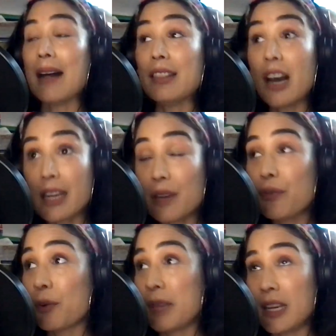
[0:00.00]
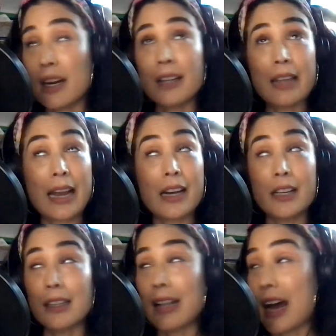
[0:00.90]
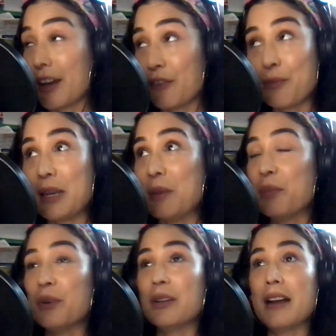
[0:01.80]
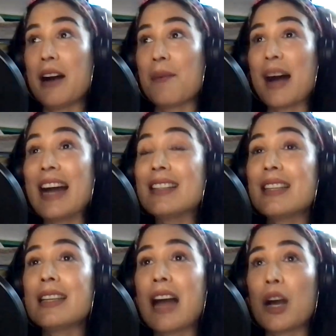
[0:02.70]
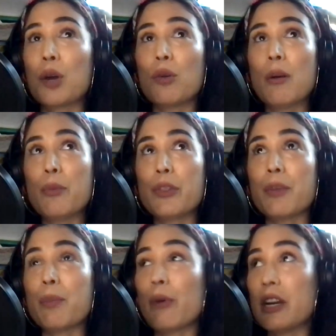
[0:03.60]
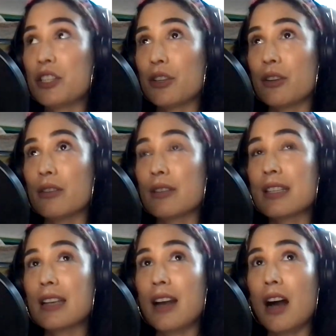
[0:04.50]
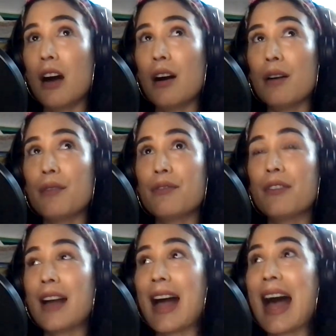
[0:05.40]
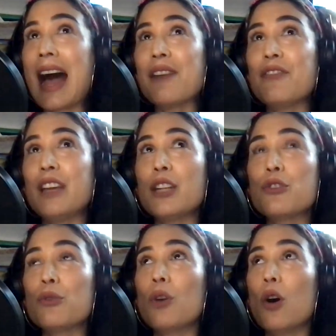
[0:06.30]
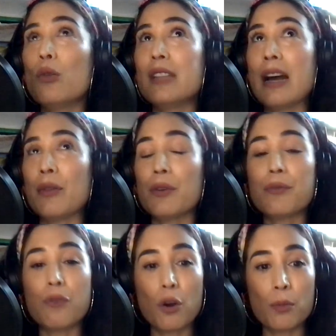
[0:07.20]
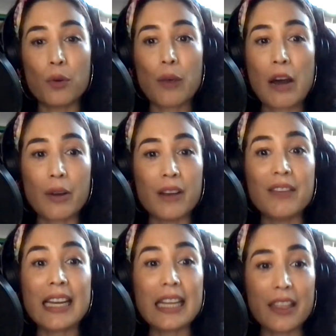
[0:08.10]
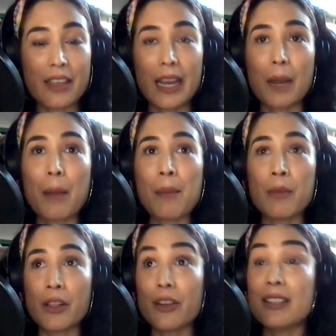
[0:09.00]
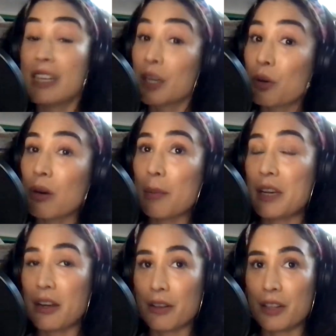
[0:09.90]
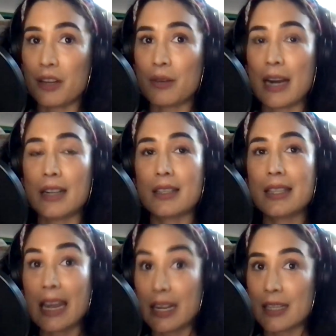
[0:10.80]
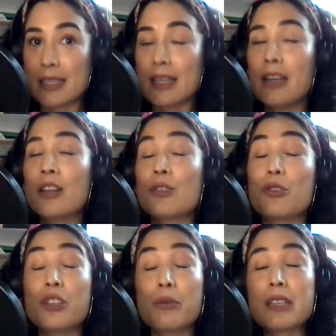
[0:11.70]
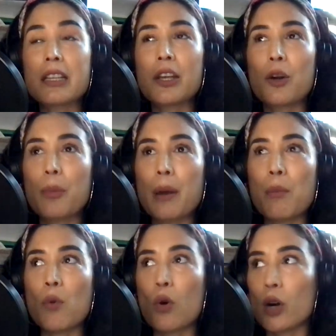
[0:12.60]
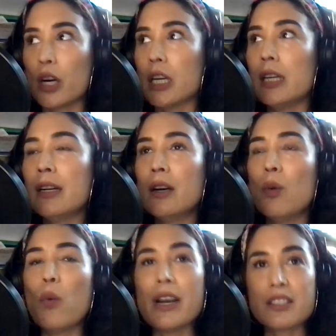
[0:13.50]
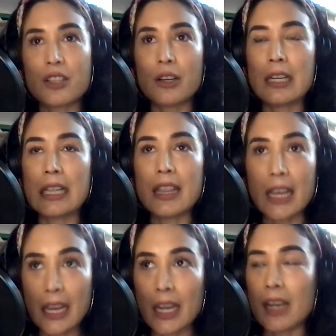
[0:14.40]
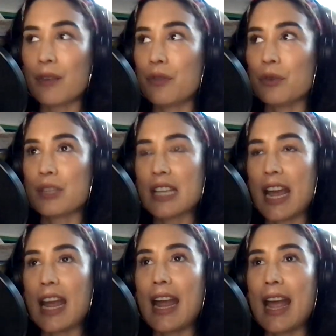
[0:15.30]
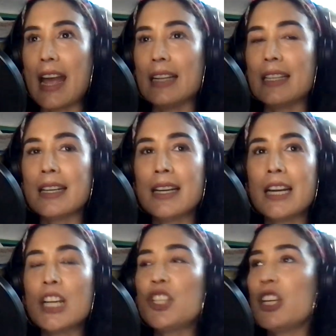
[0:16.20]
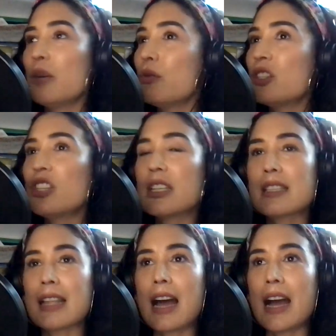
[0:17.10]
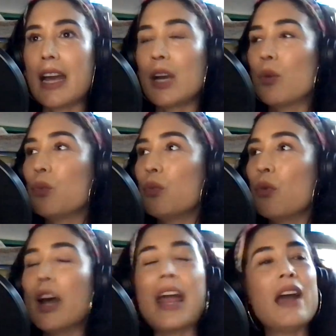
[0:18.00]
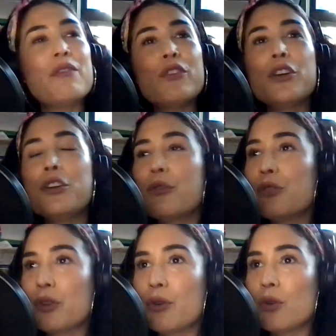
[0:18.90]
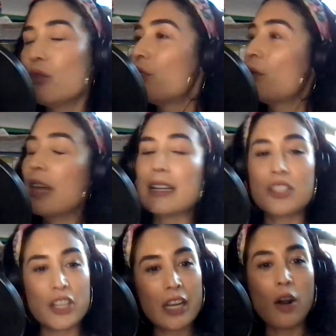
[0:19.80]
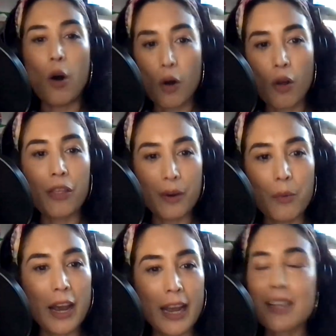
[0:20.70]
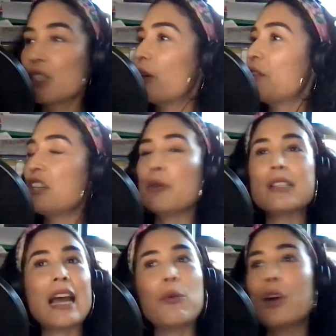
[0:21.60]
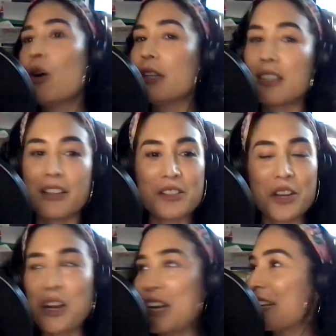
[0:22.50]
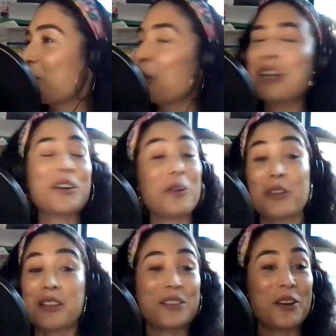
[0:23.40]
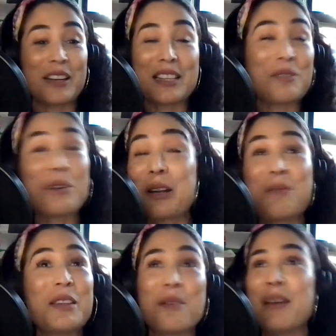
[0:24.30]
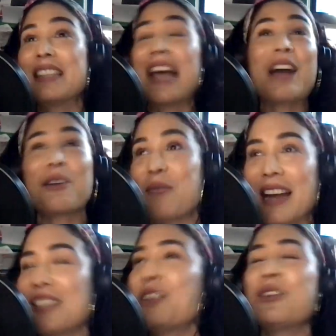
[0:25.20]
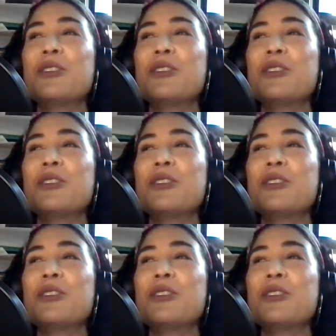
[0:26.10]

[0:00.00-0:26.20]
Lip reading: Lucky for me, unlike a lot of people, I did not grow up with the pressures of having to go down the formal route of anything. My mother did grow up here in the United States, so she was a little bit more Western in thinking, if you will say. And she was just like, whatever you do, do that shit all the way. So if she was like, we're going to the circus, we're going to go to the circus and we're going to be the best acrobat.